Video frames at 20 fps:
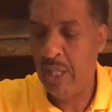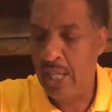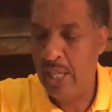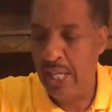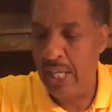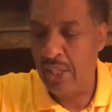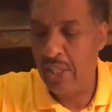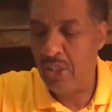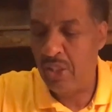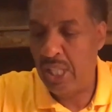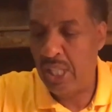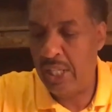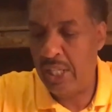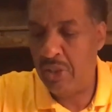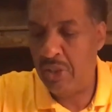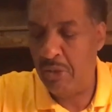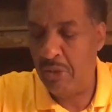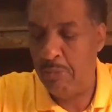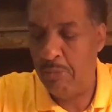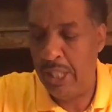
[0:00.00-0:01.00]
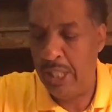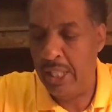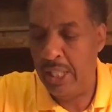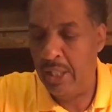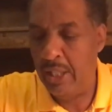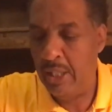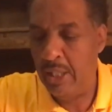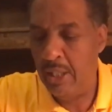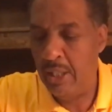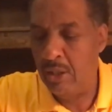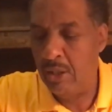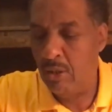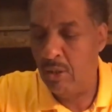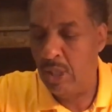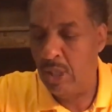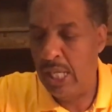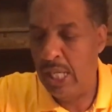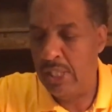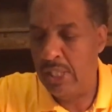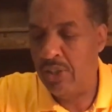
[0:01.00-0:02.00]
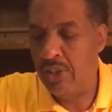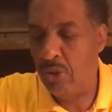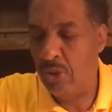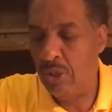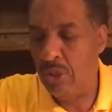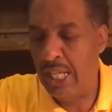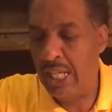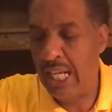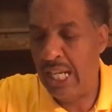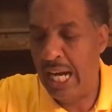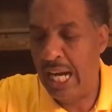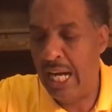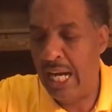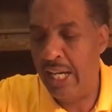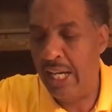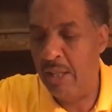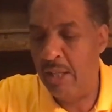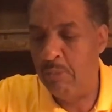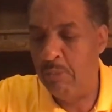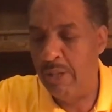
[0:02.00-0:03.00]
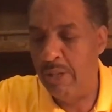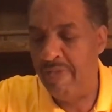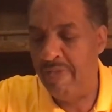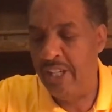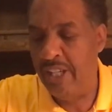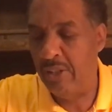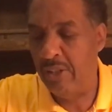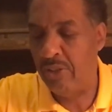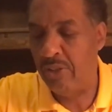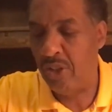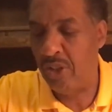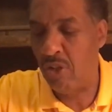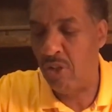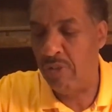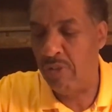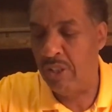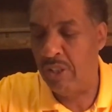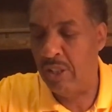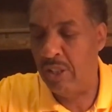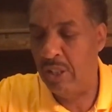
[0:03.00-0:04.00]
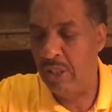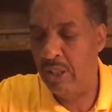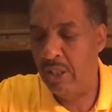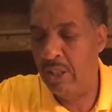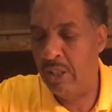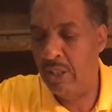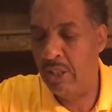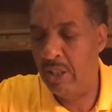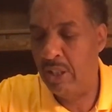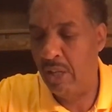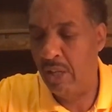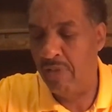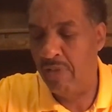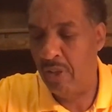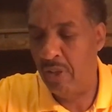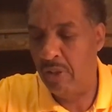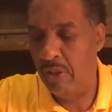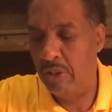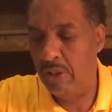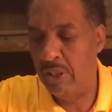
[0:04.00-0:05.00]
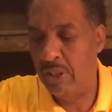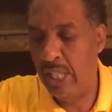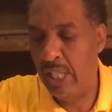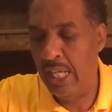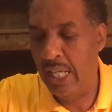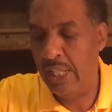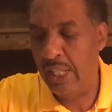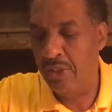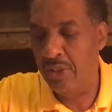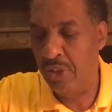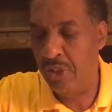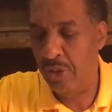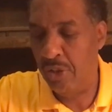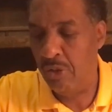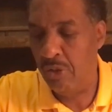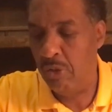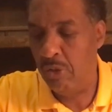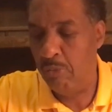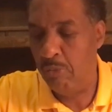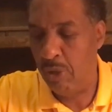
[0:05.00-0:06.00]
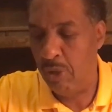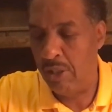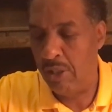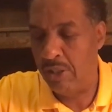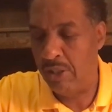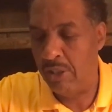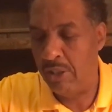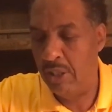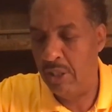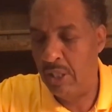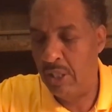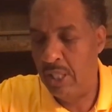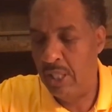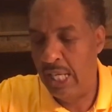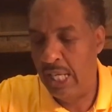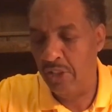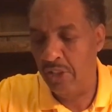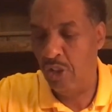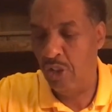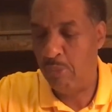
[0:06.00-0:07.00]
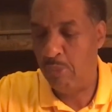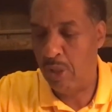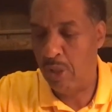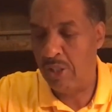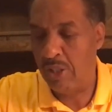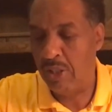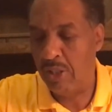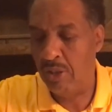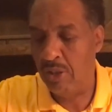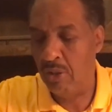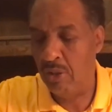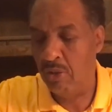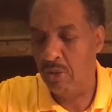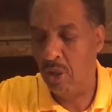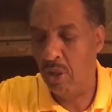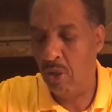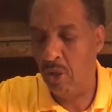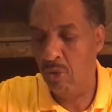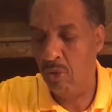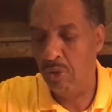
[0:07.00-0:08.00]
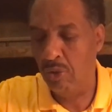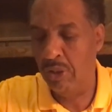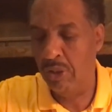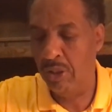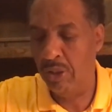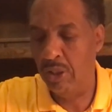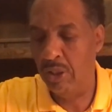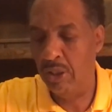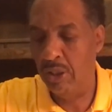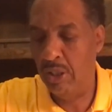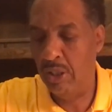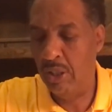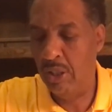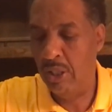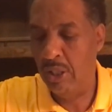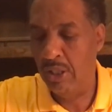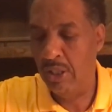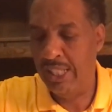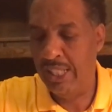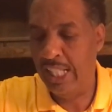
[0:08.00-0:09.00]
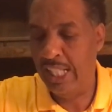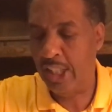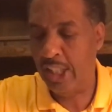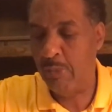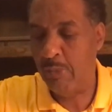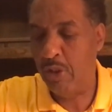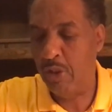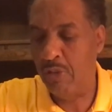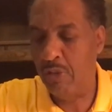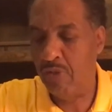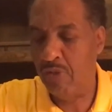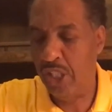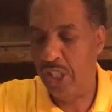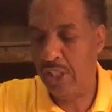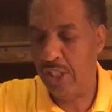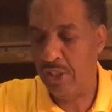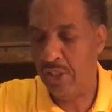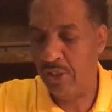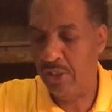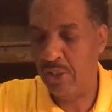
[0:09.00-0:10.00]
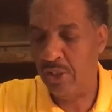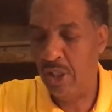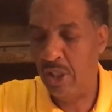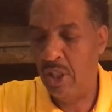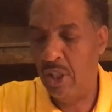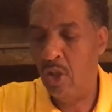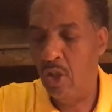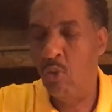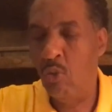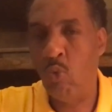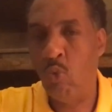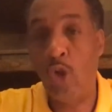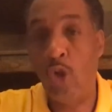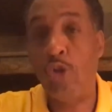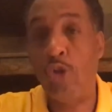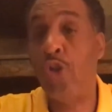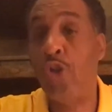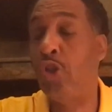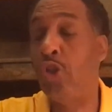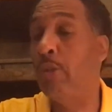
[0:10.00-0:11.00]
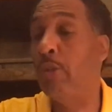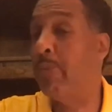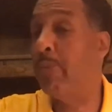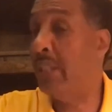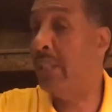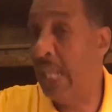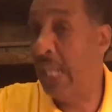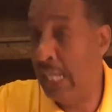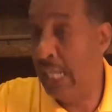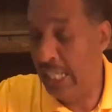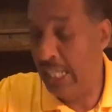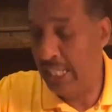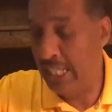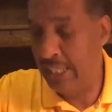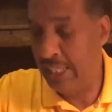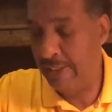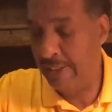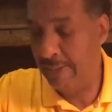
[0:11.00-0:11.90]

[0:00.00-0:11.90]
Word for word: And he said to me, "Do not do that. I am a fellow servant of yours, as you, brethren, as your brethren who hold the testimony of Jesus, worship God."